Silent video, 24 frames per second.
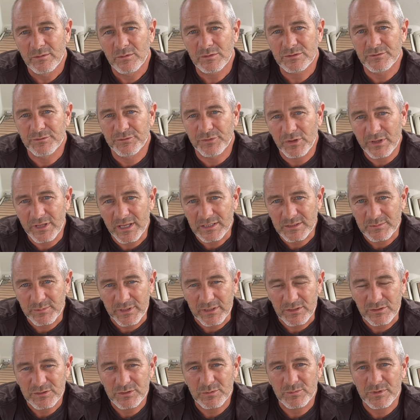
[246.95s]
wasn't fully
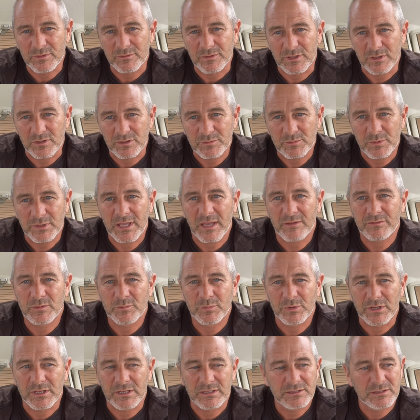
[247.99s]
explained in some of the videos, but you have to
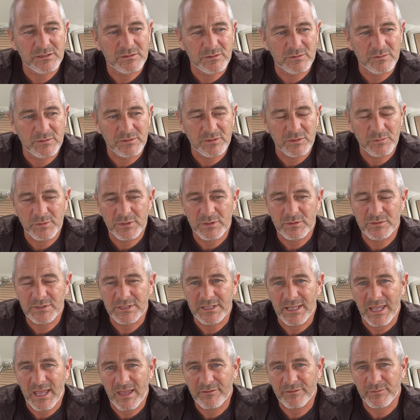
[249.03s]
put it into
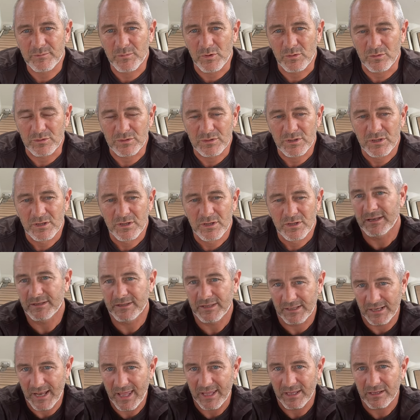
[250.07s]
WTF mode. The
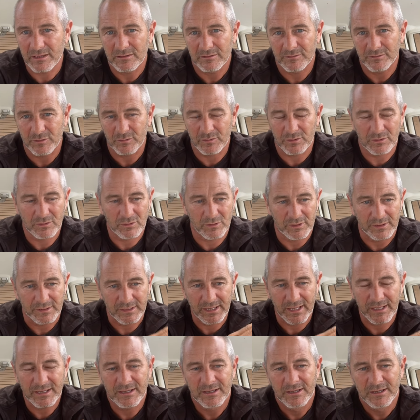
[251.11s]
leg, if you want to call it a
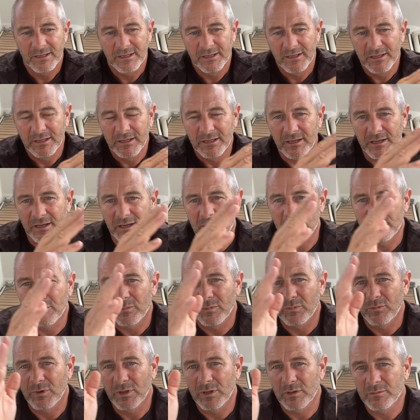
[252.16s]
leg,
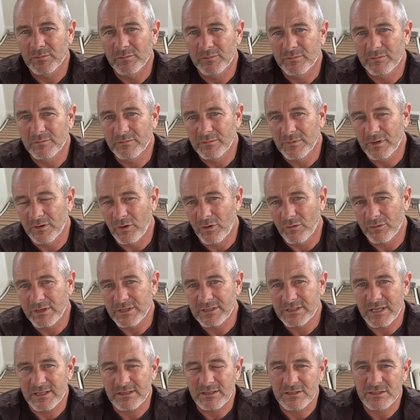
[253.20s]
will
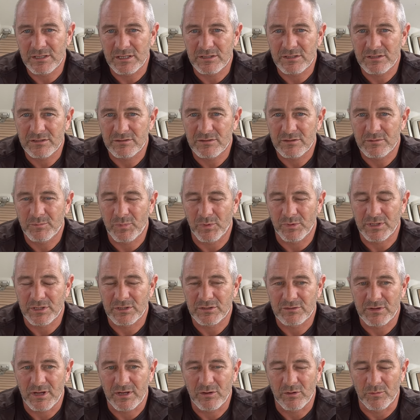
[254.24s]
orientate the dish pointing
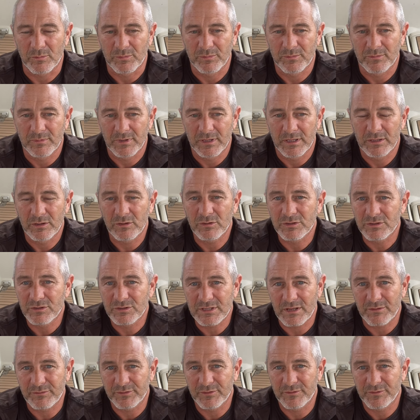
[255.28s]
straight up. It only does
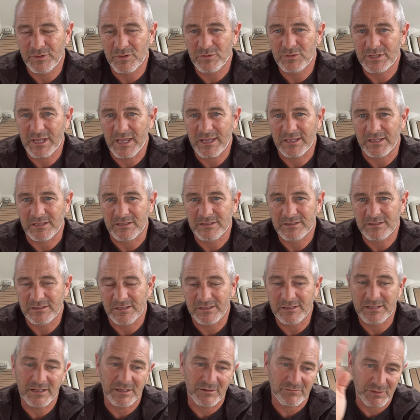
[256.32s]
that for a few seconds,
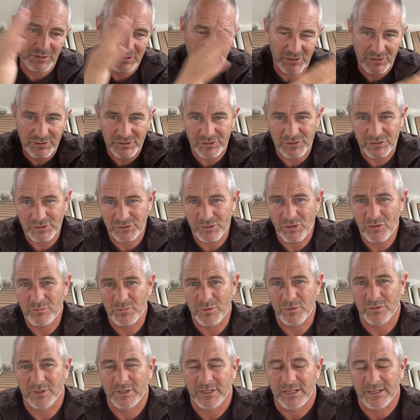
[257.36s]
and then it returns to stow
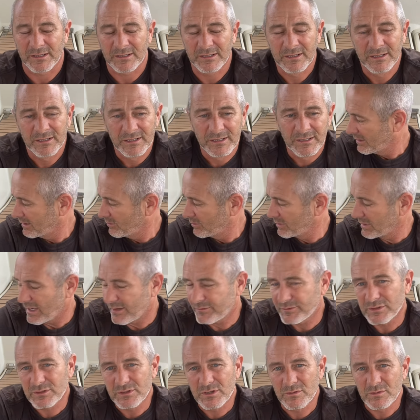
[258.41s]
mode again. What you
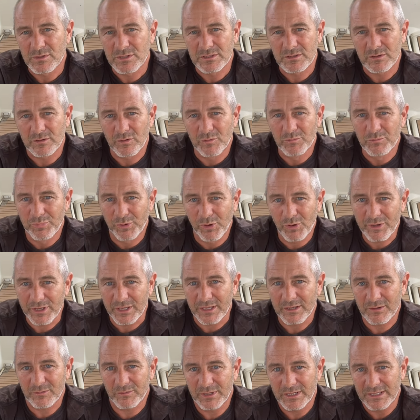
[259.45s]
have to do is unplug
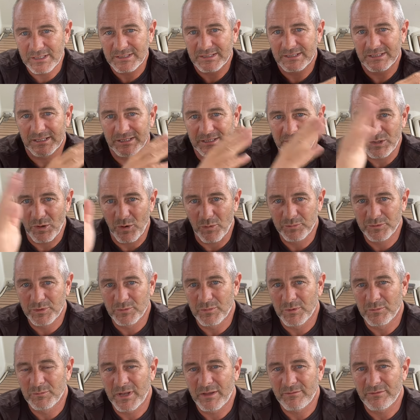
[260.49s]
it when it's at the
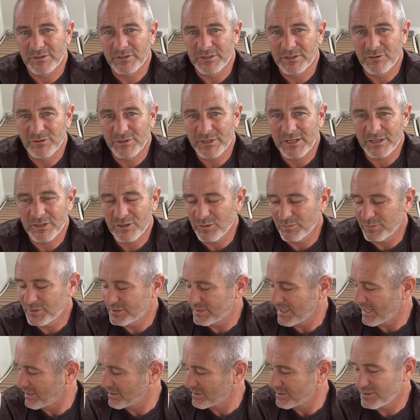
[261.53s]
optimum level, and you only get a couple of
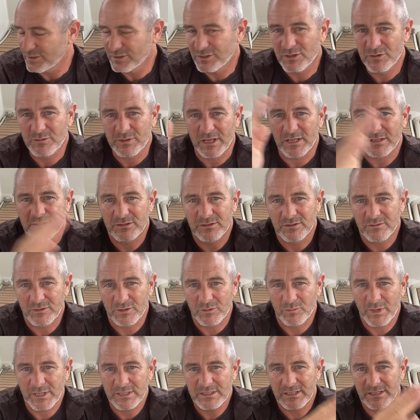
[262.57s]
seconds to do that, so you've got to
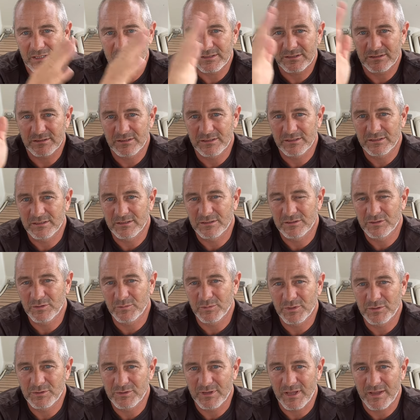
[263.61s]
wait till it's in the
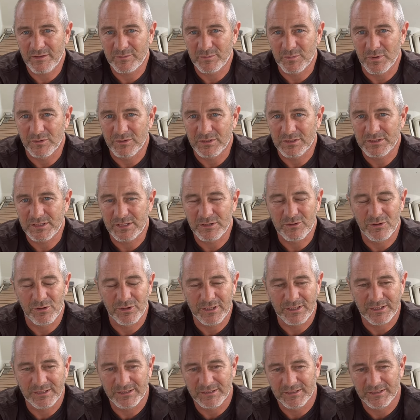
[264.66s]
WTF mode, as they call it,